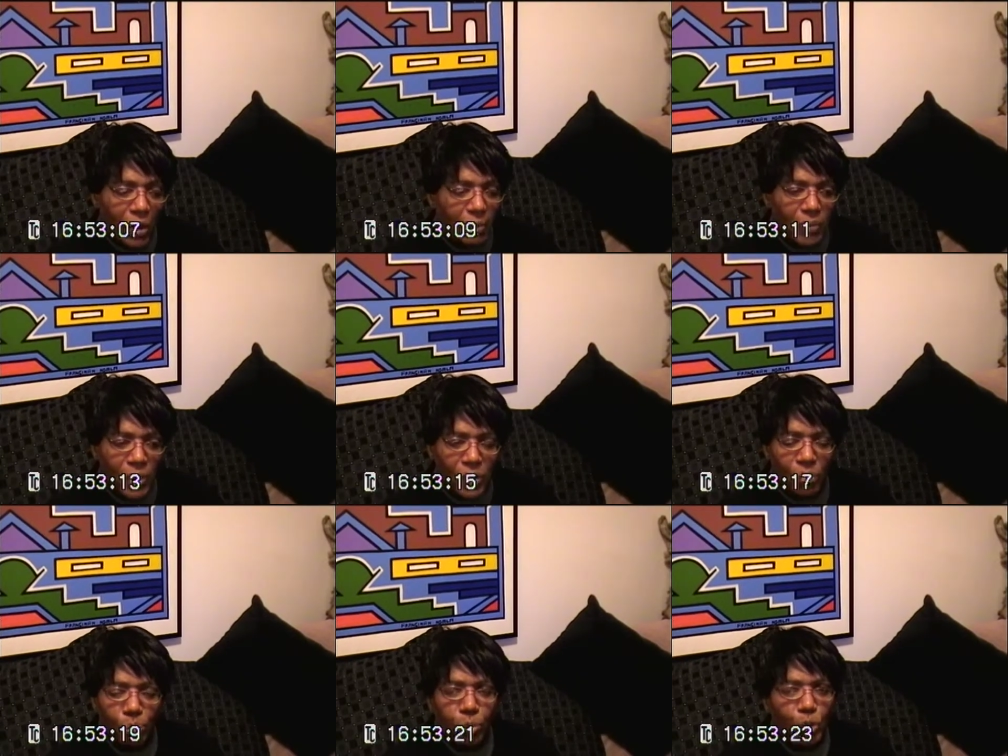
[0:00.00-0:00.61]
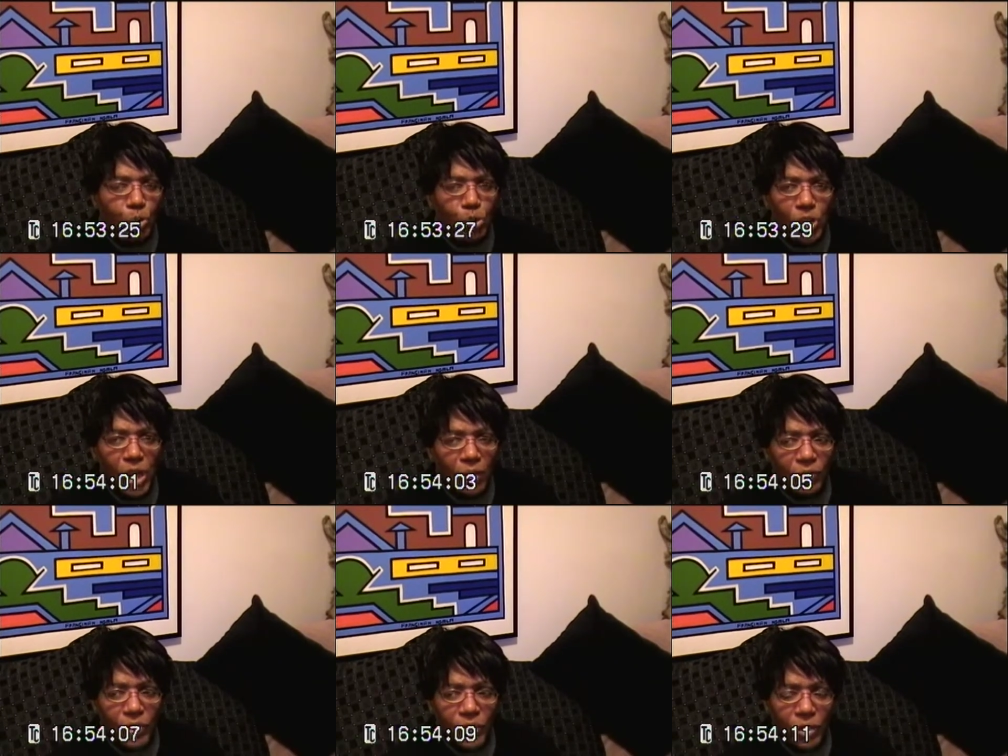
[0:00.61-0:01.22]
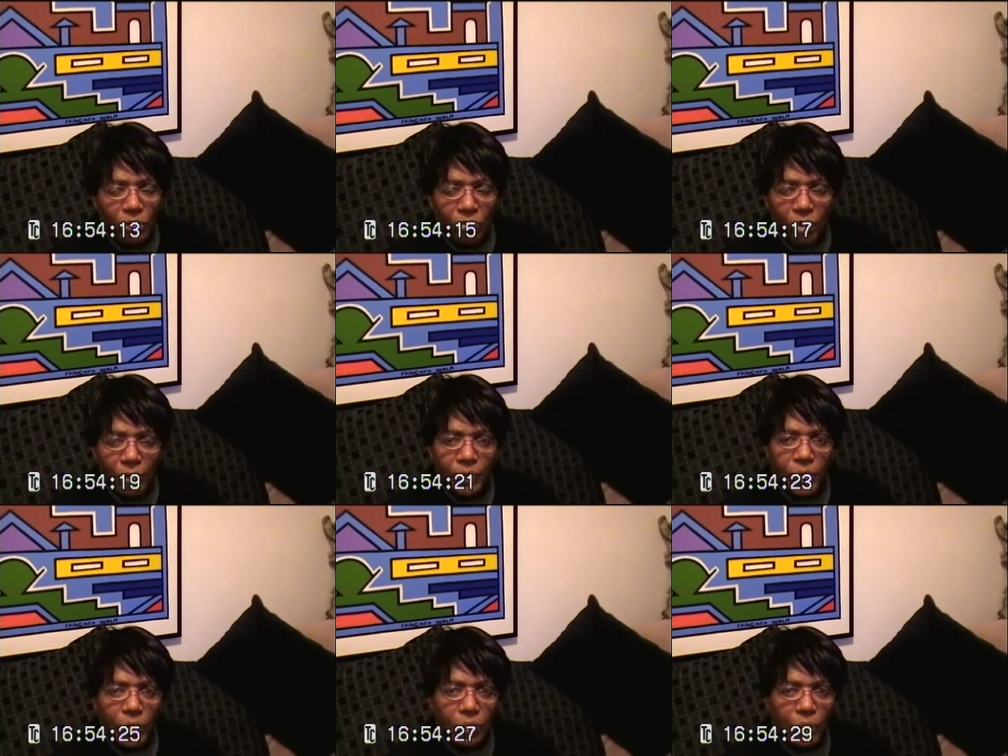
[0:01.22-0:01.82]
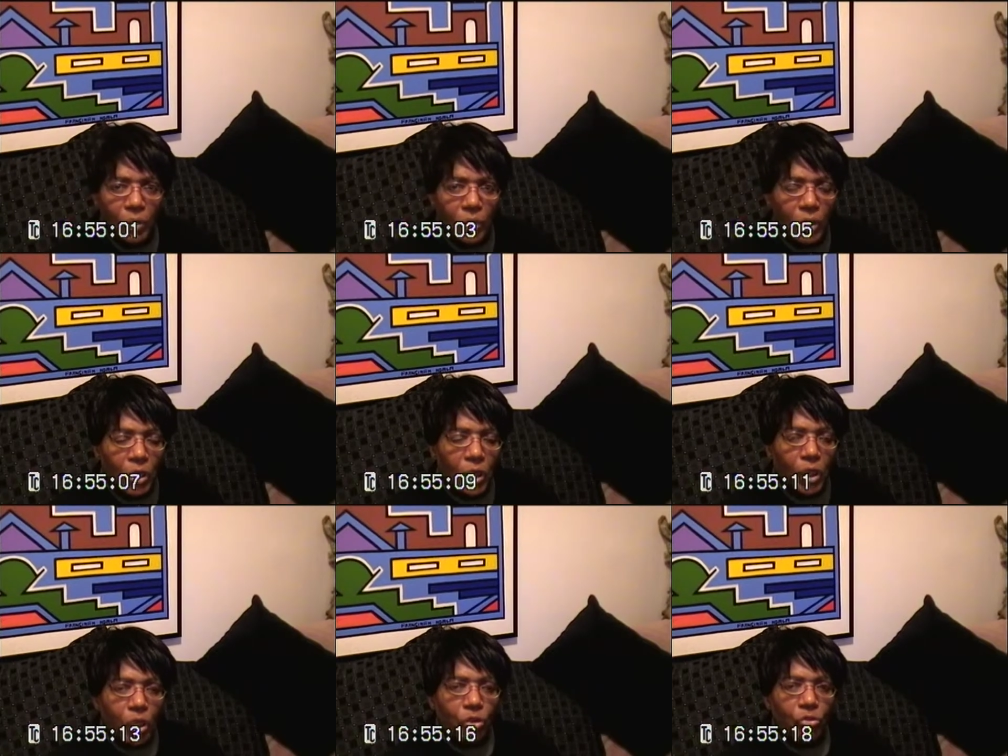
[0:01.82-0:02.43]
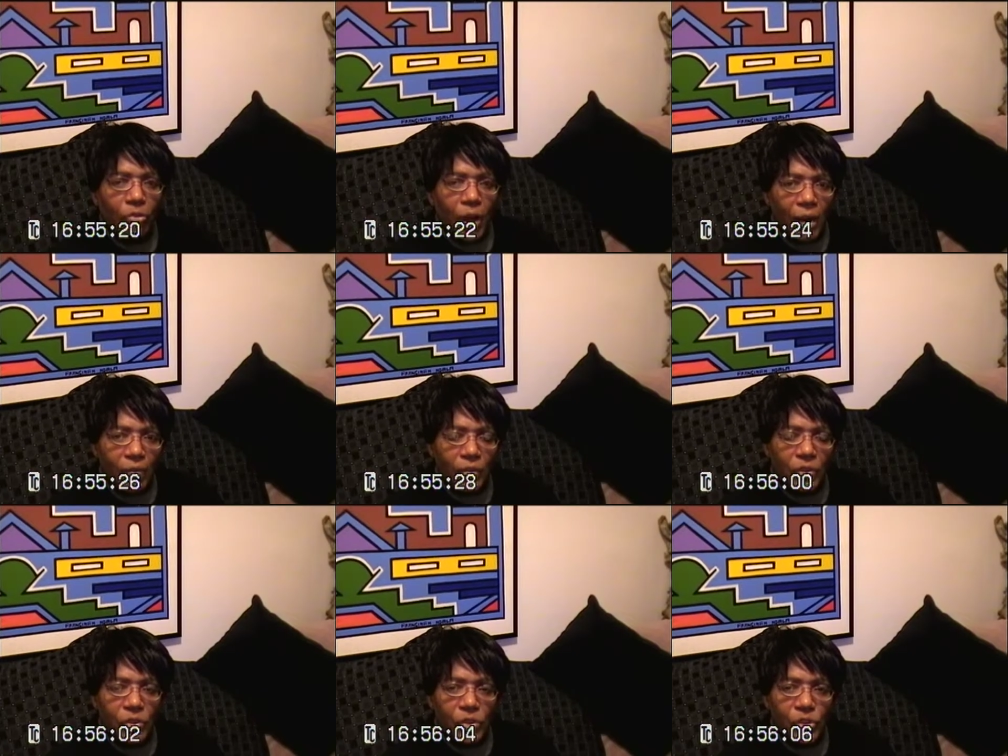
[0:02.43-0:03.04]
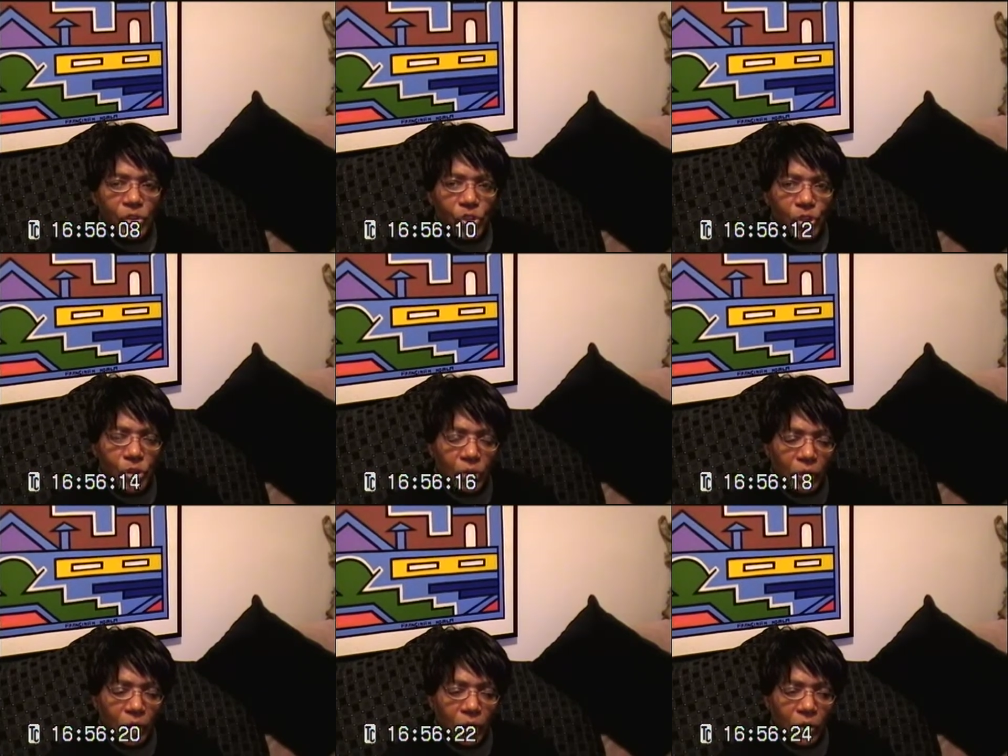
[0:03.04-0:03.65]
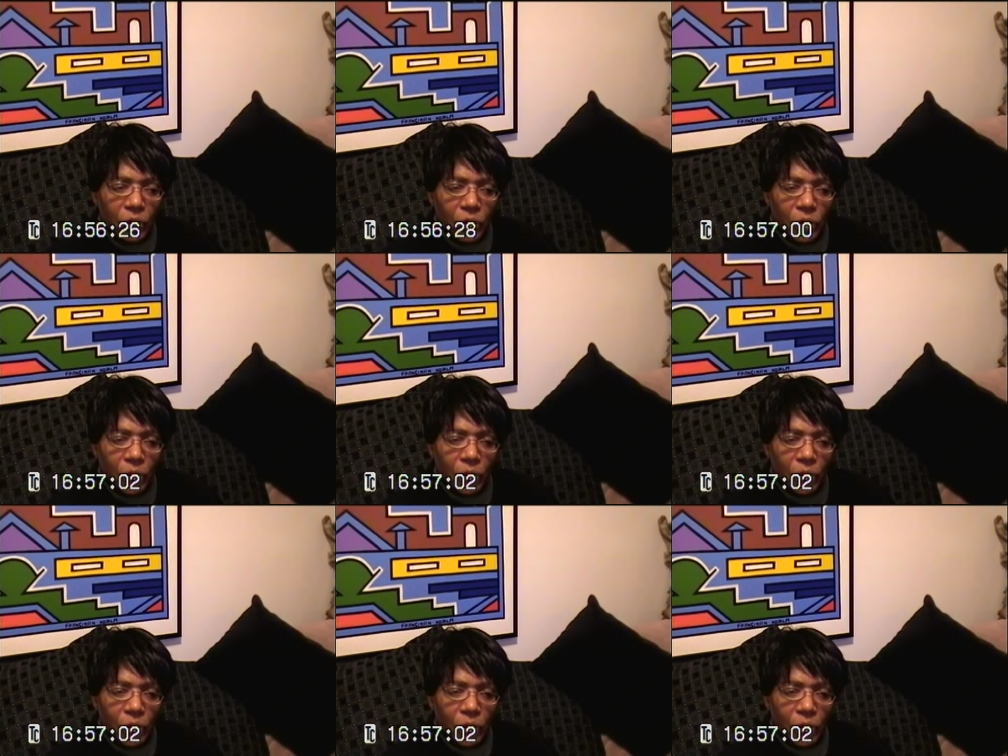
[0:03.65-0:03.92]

My mother blew everything reputable. Travelers insurance.